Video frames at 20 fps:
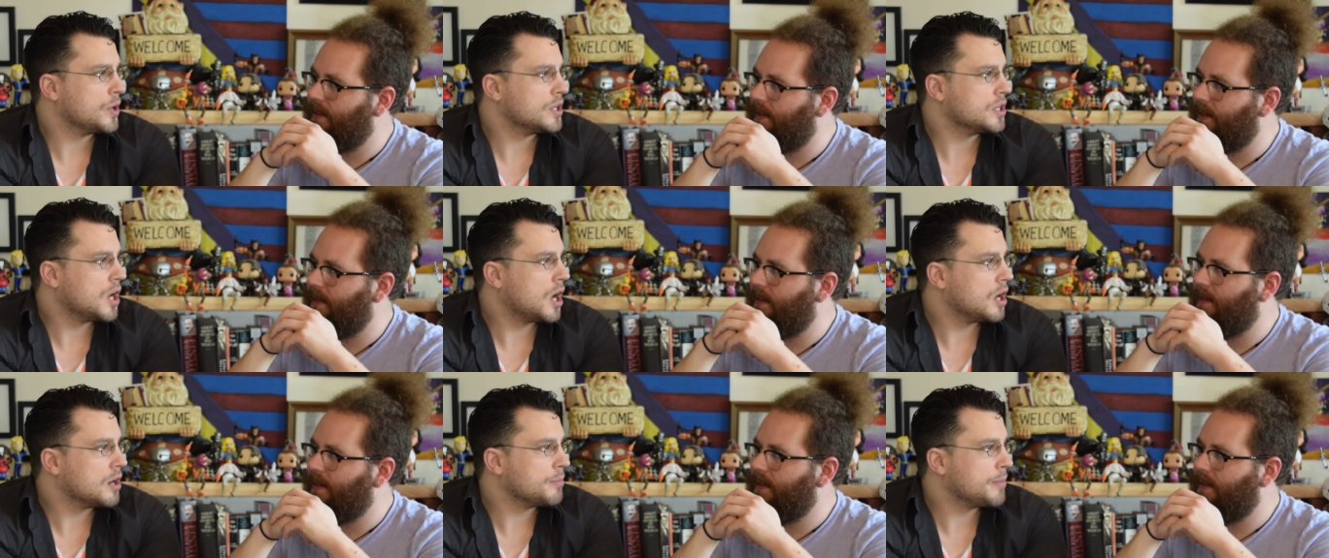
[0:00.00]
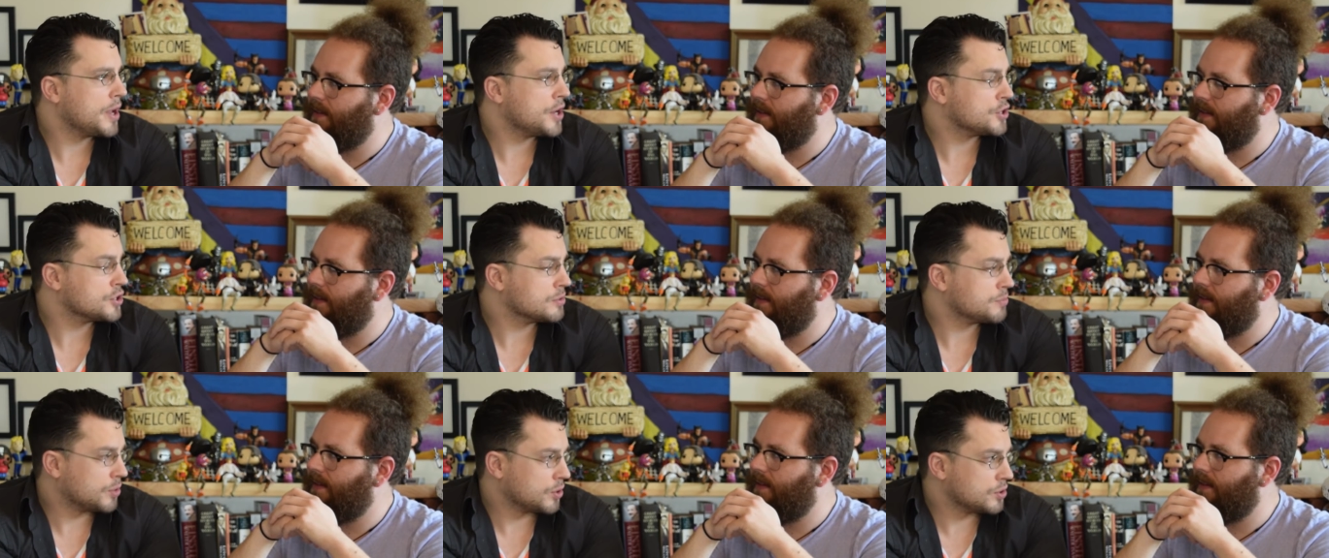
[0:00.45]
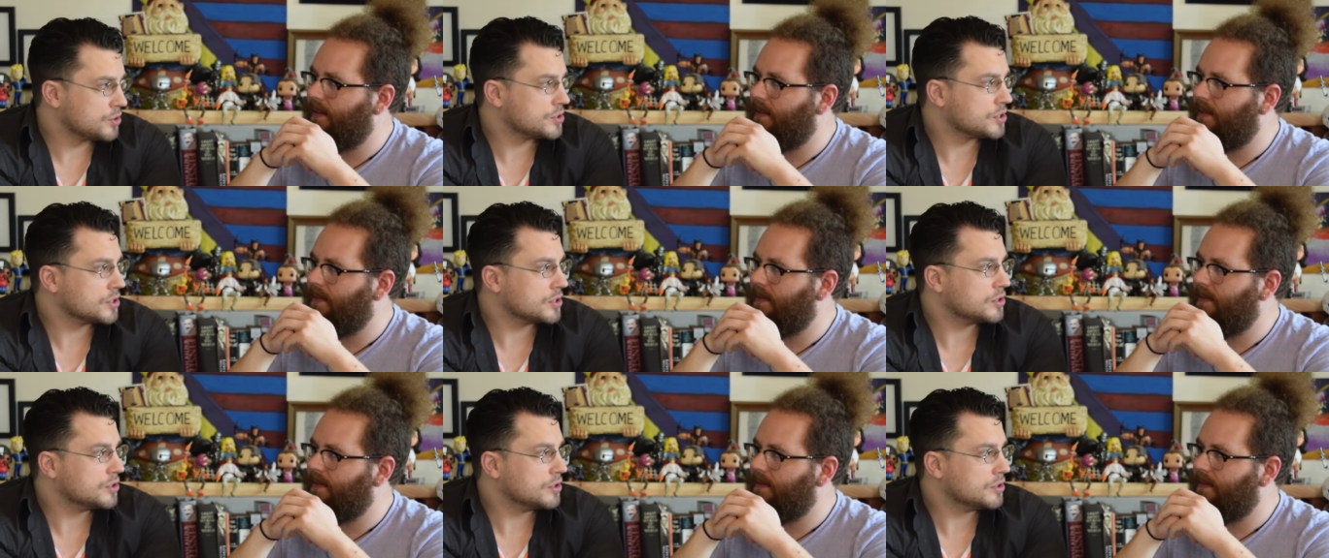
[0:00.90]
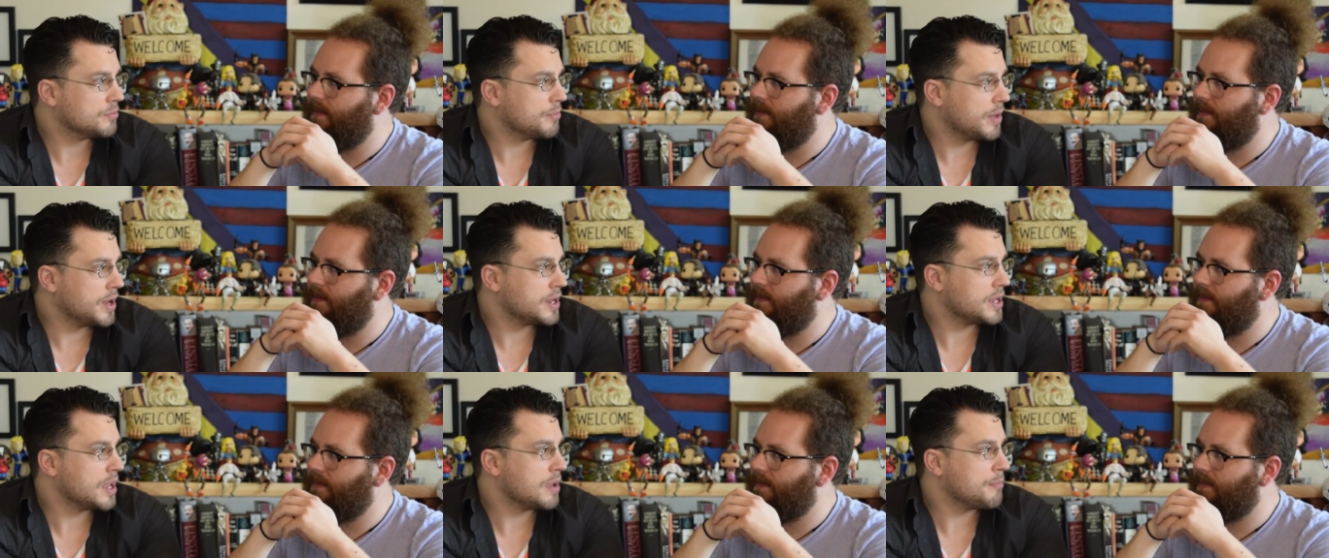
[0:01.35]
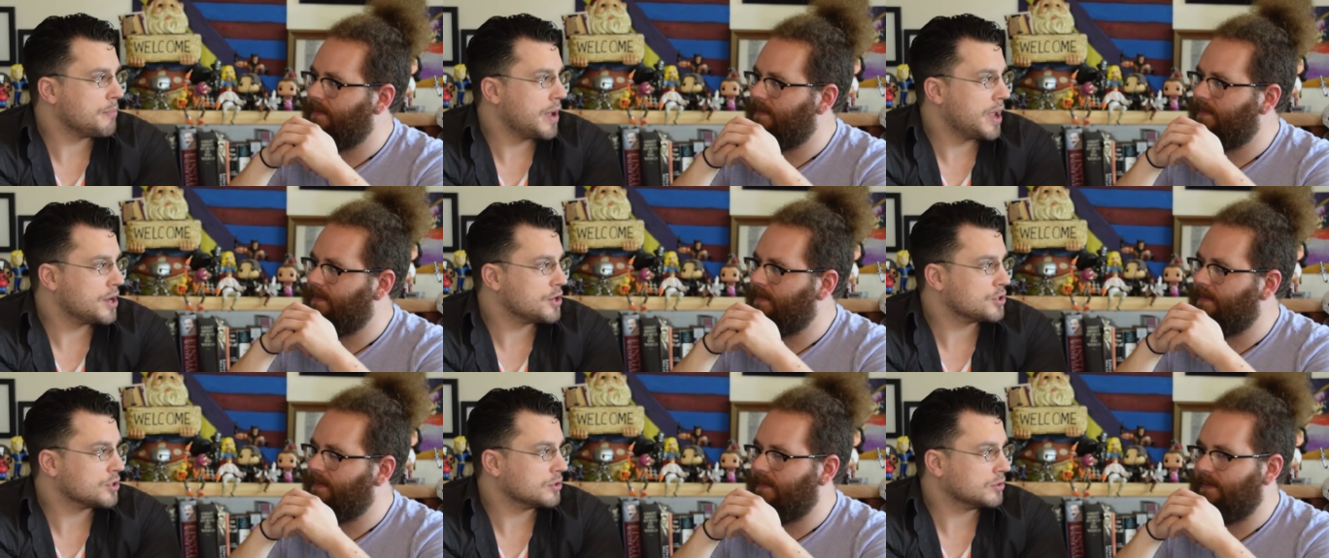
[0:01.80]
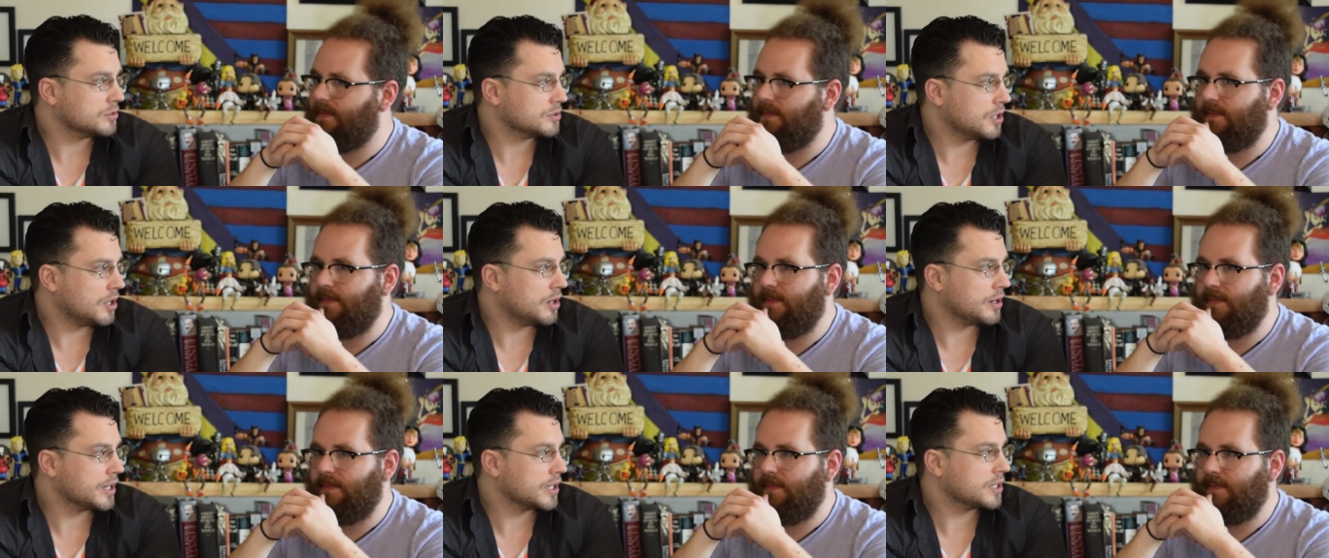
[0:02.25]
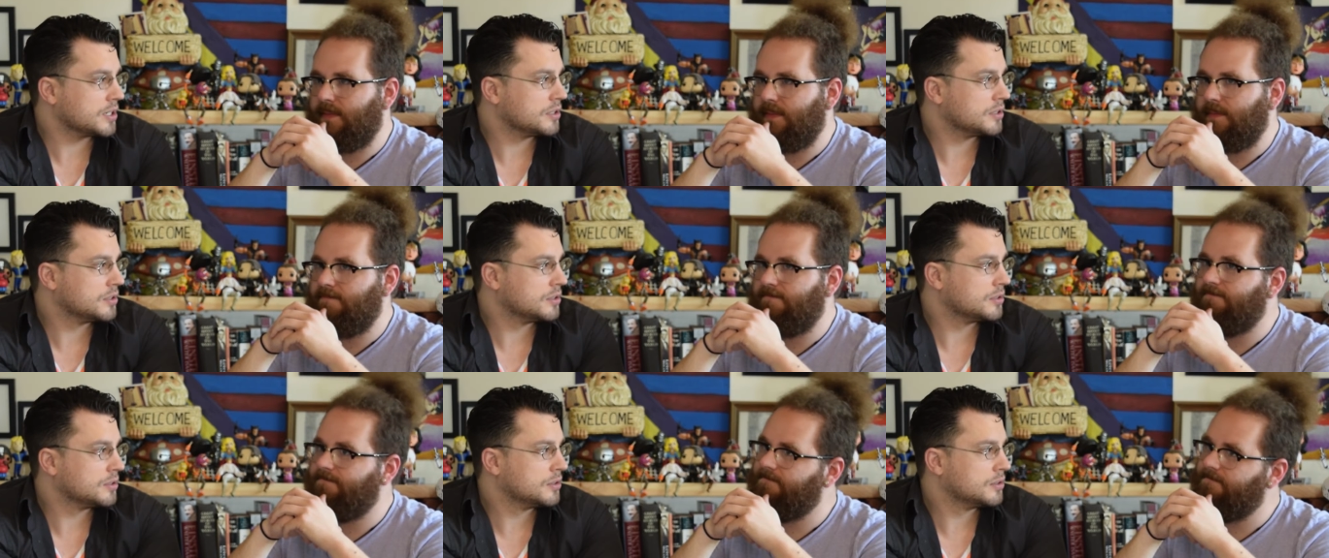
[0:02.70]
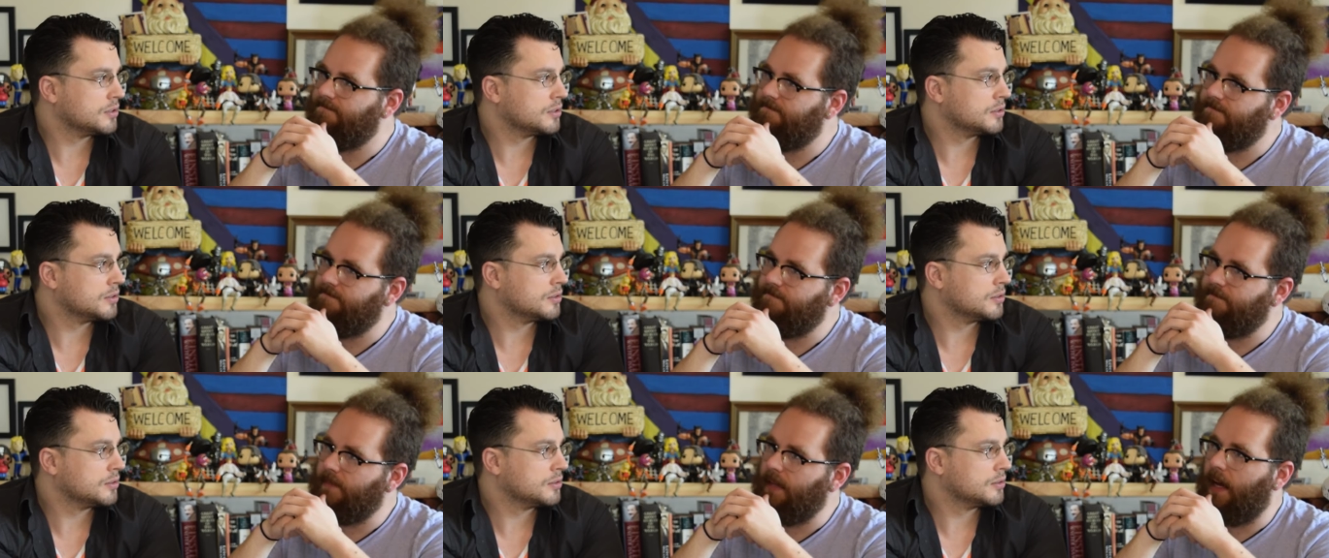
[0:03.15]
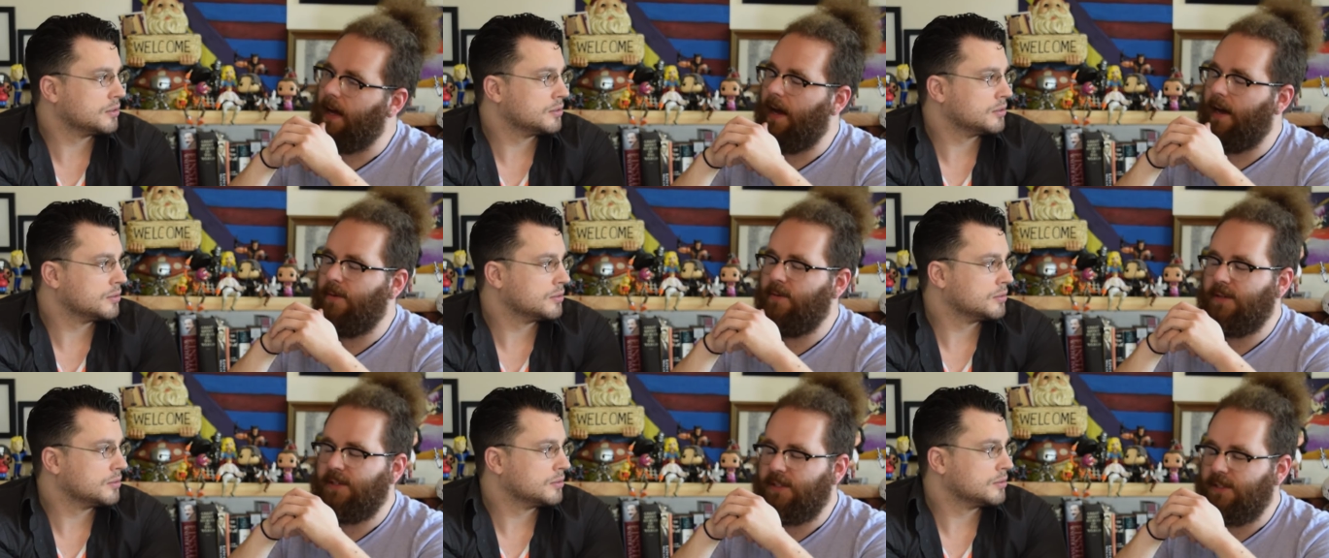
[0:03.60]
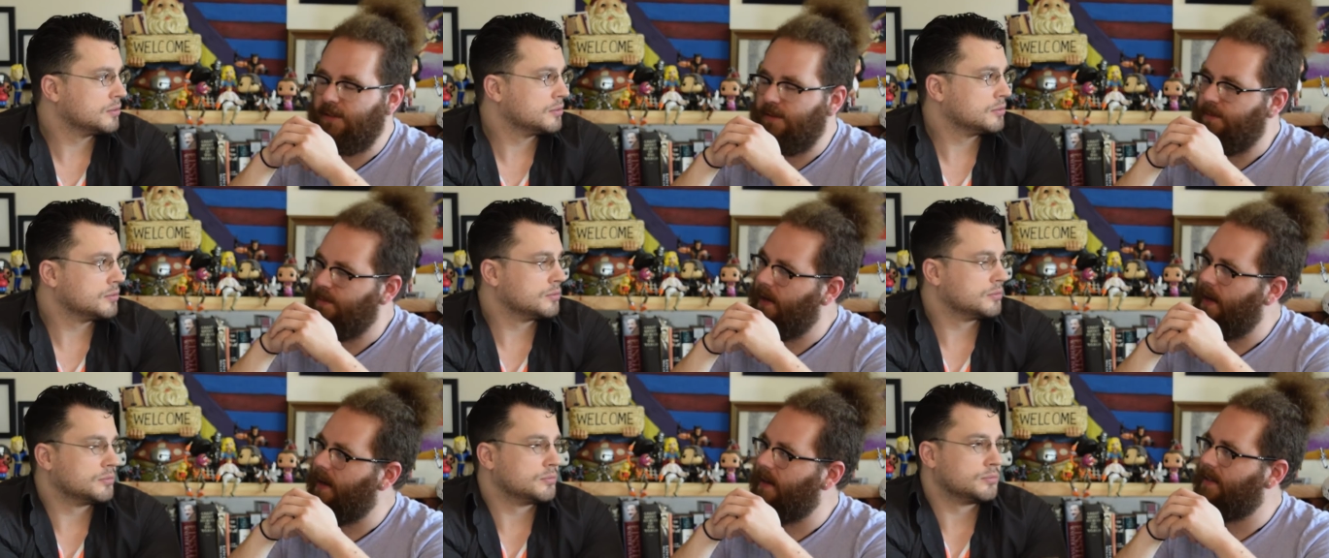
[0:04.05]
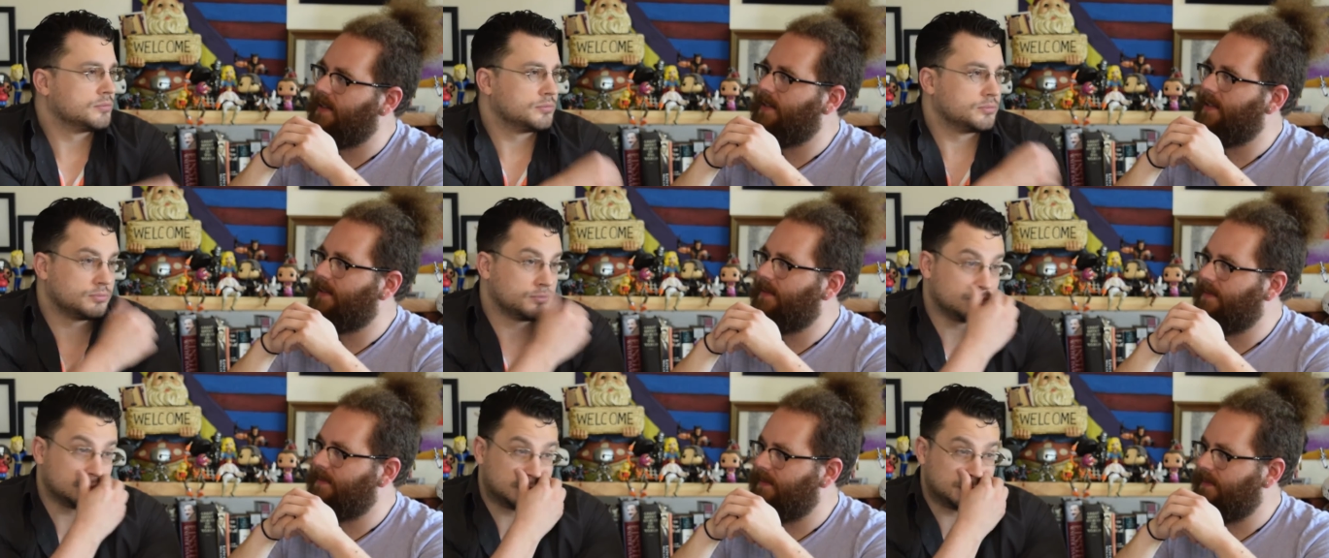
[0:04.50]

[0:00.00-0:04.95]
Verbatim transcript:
Speaker 1: a non magic person could make a magical tonic? I would assume yes.